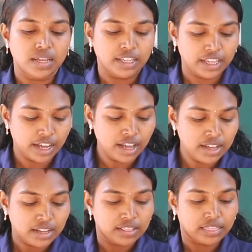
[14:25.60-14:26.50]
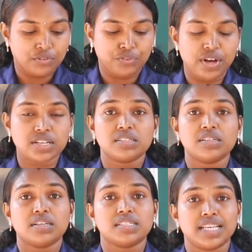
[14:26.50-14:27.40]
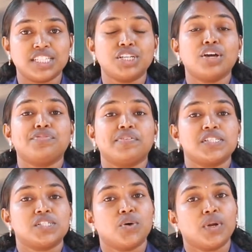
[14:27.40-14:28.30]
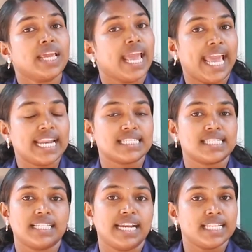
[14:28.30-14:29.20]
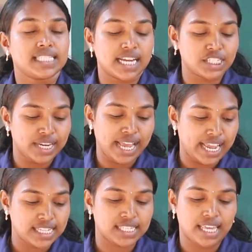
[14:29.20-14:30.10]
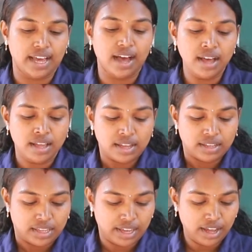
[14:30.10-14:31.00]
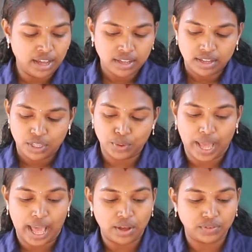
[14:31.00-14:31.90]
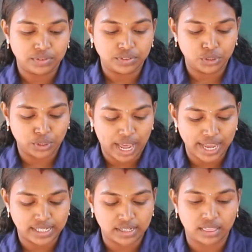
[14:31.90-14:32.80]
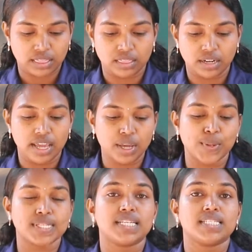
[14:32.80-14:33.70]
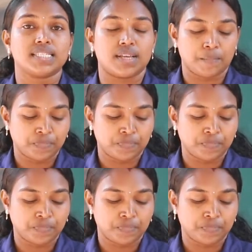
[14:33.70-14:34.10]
Here the first session of our story ends. The discussion ends here. Here you have to write 3 questions.